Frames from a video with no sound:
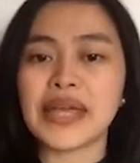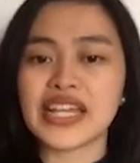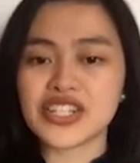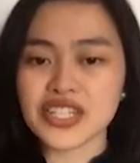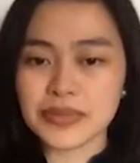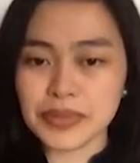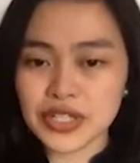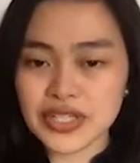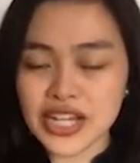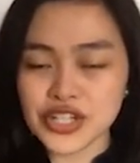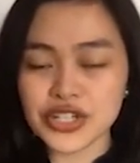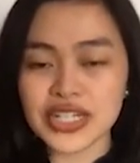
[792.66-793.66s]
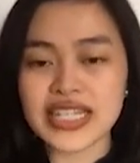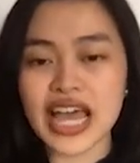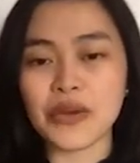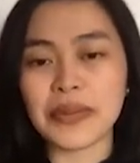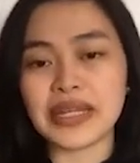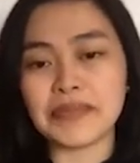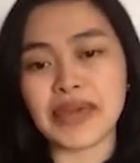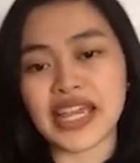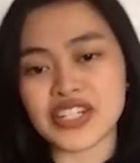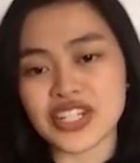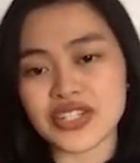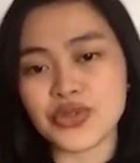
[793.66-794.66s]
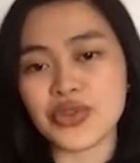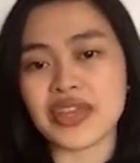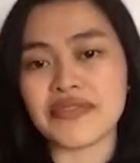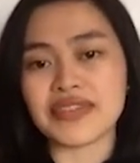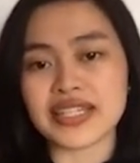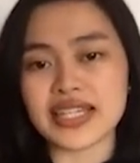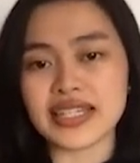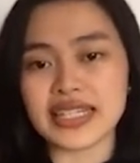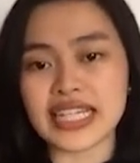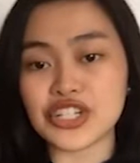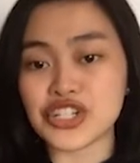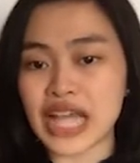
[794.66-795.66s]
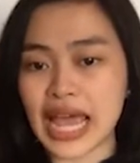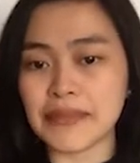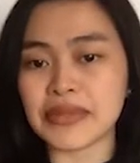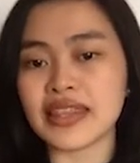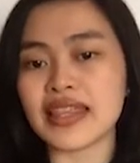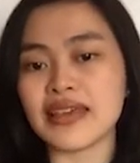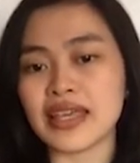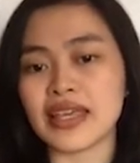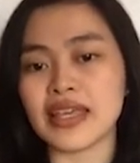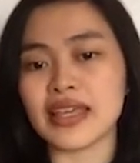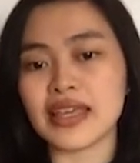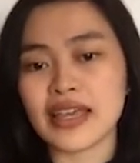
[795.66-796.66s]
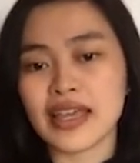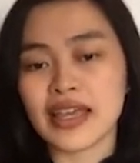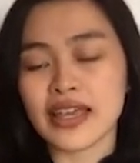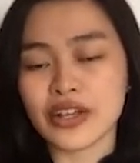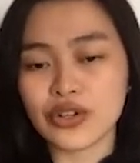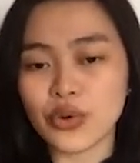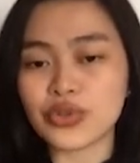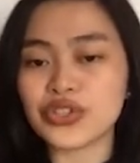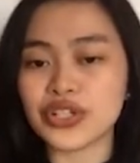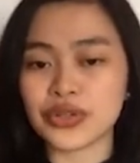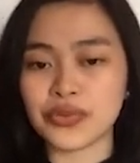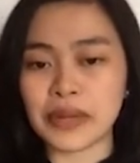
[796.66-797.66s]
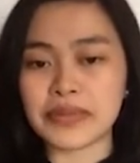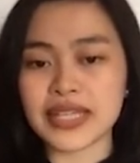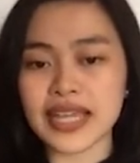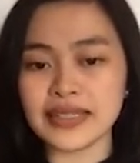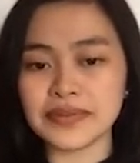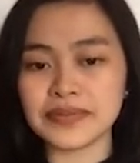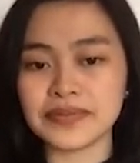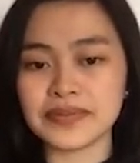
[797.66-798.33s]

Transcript: Pages per session is how many pages do they visit each time that they go to your website.